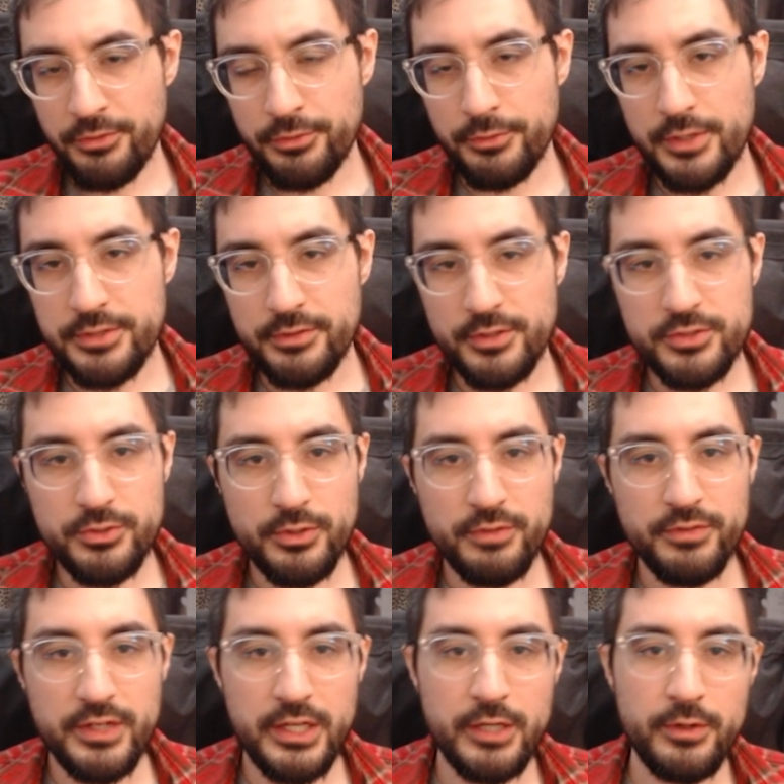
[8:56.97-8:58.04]
for the rest of the short
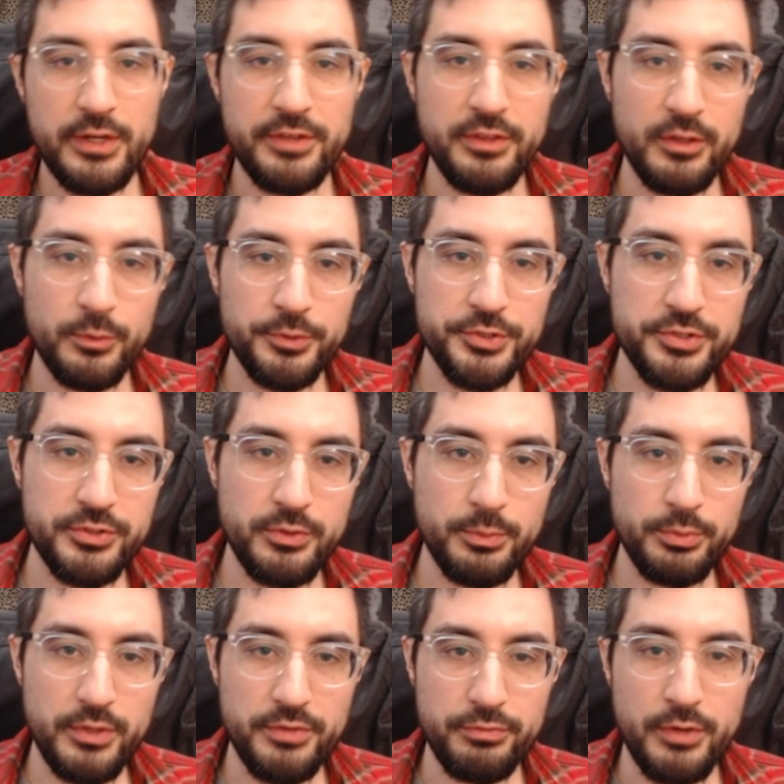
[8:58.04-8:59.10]
video, I think we'll just do a
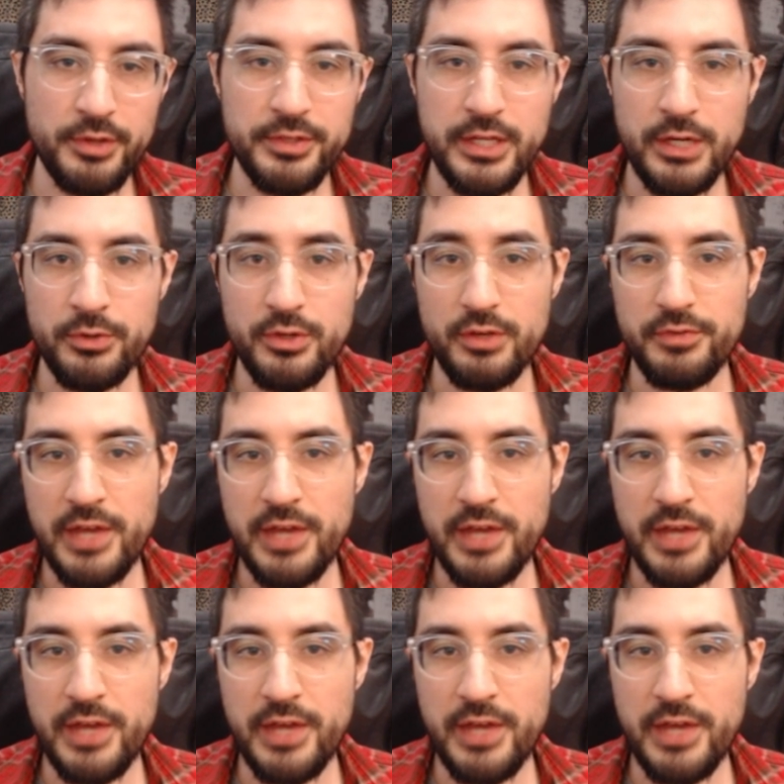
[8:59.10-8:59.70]
brief rundown of